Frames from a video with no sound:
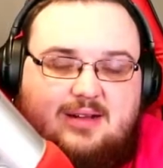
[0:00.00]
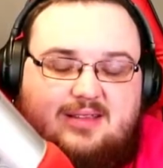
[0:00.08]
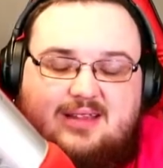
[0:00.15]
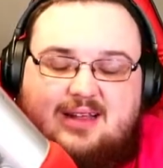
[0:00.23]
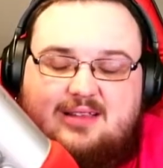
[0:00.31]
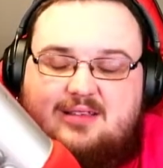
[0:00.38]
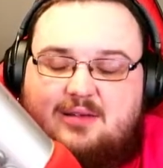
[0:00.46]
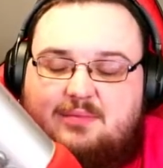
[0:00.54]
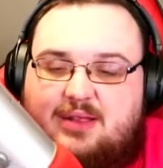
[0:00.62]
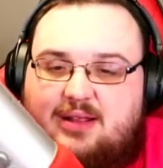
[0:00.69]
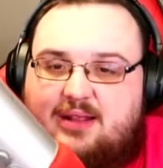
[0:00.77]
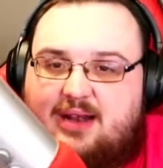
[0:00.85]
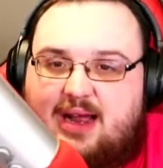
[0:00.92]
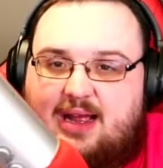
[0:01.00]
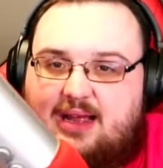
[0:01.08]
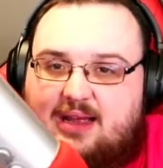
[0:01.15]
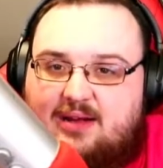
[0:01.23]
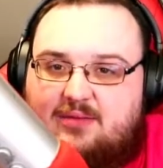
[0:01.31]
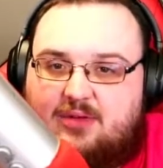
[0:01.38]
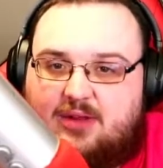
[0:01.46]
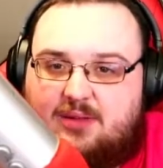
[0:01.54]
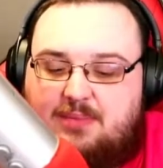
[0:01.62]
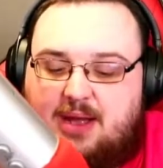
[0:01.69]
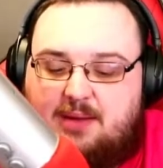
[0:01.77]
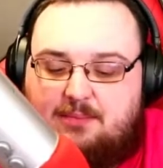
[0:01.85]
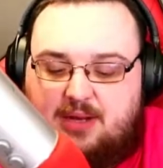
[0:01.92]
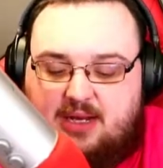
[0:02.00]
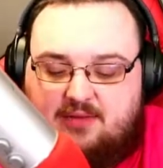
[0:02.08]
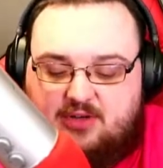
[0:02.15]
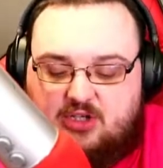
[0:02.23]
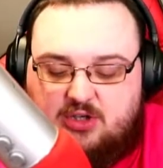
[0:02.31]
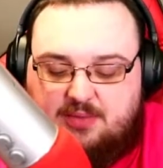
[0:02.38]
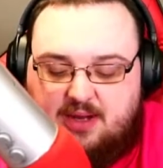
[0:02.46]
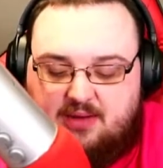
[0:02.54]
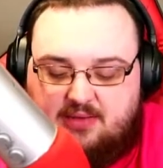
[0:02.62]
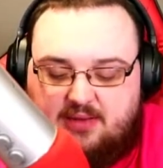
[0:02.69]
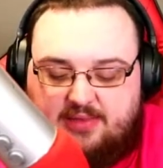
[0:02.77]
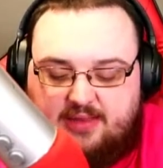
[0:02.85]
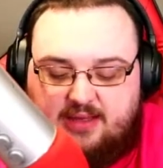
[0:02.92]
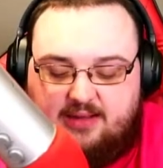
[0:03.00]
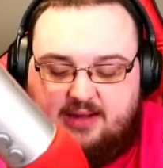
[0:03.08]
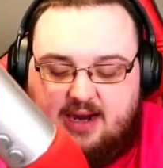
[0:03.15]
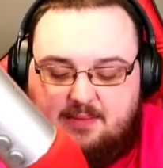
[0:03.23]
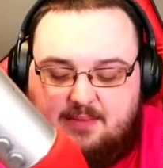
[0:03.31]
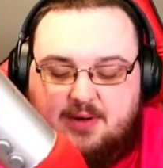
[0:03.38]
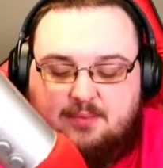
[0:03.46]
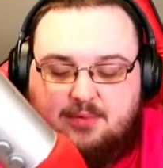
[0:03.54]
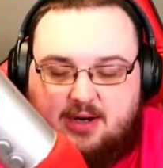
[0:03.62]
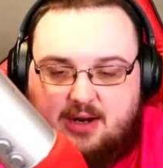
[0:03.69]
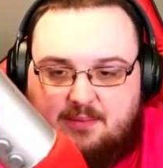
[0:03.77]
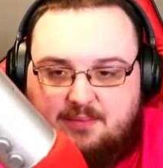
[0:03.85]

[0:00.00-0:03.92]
something that I get really pet peevish about. The thing that I'm going to bring up, and